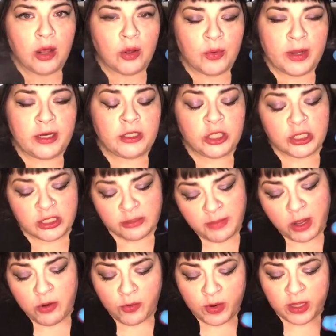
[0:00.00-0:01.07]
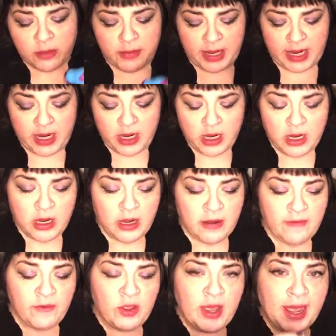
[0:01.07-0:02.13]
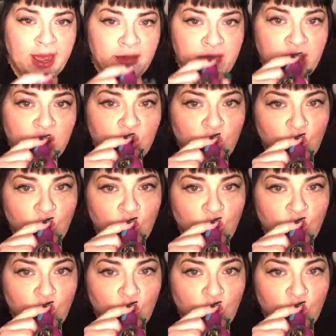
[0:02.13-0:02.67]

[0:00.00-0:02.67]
Why don't you smoke with me if you have it?